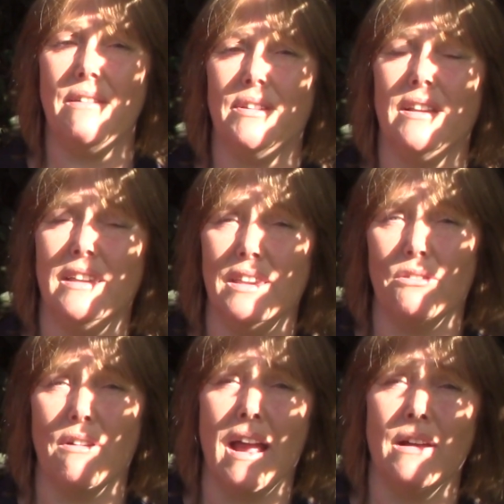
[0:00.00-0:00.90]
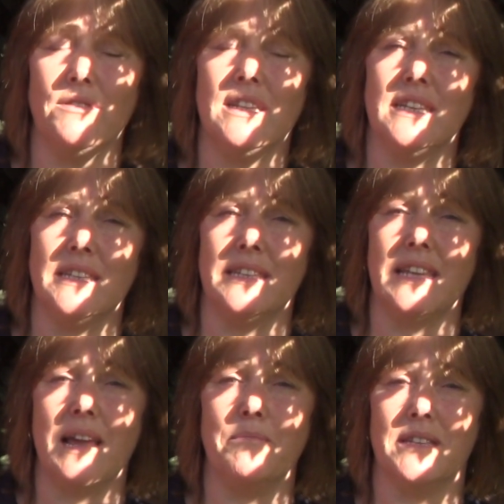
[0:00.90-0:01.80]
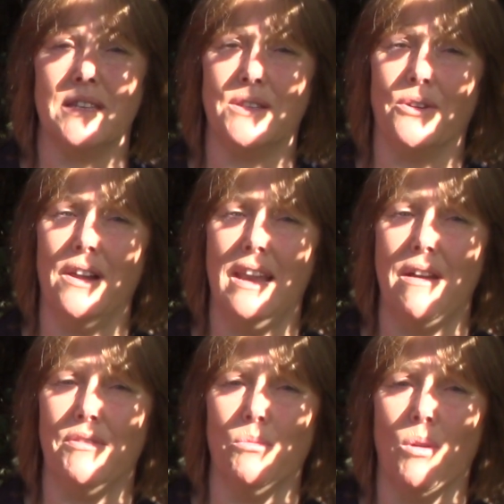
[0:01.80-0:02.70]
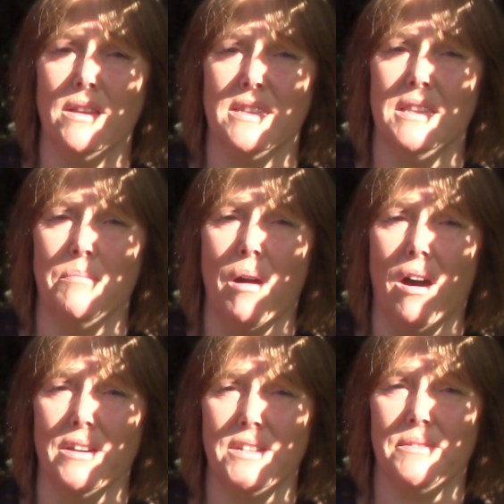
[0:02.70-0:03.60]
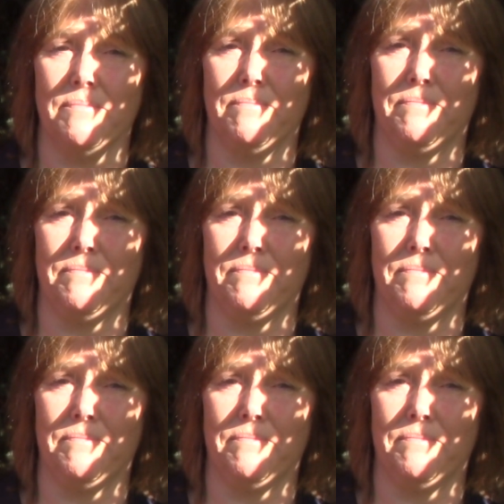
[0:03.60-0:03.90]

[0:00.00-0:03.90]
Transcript: level in the ground is the same as the soil level was in the pot.